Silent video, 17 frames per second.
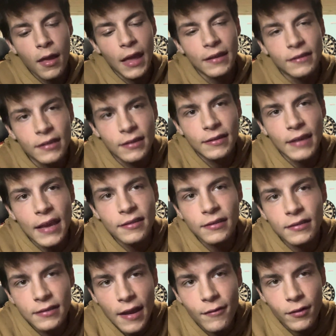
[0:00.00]
and
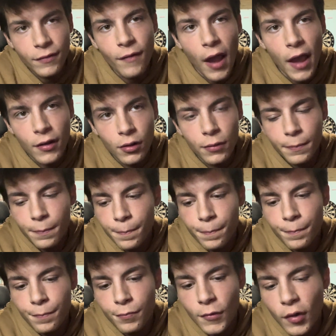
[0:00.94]
success is never final.
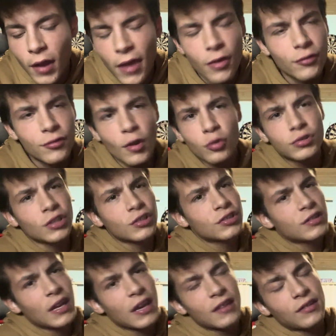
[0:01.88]
Okay, there's no such
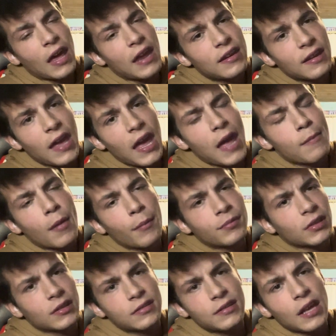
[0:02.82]
thing as end game, I'm
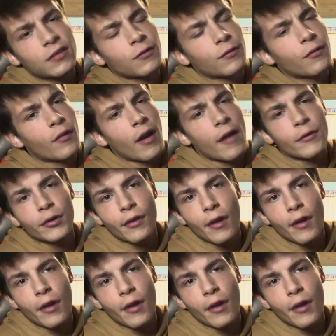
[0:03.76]
successful forever.